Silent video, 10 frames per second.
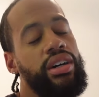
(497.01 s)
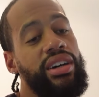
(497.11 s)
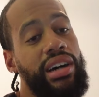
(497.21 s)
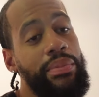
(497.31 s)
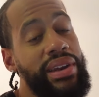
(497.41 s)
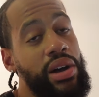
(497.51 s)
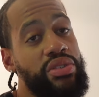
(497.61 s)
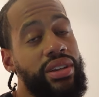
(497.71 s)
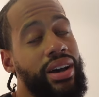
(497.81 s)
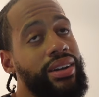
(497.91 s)
Uh, I've been
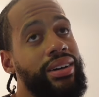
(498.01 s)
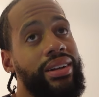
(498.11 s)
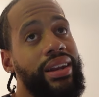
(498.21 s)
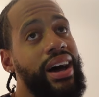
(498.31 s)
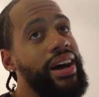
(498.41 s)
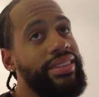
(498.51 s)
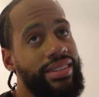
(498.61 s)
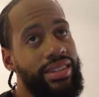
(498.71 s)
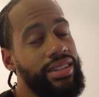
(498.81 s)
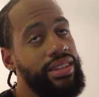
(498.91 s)
outside a lot.
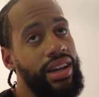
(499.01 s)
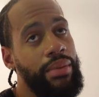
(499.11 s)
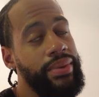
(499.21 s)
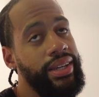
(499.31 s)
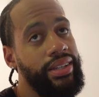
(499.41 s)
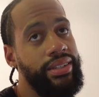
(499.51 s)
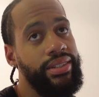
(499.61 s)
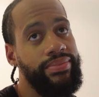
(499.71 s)
I mean,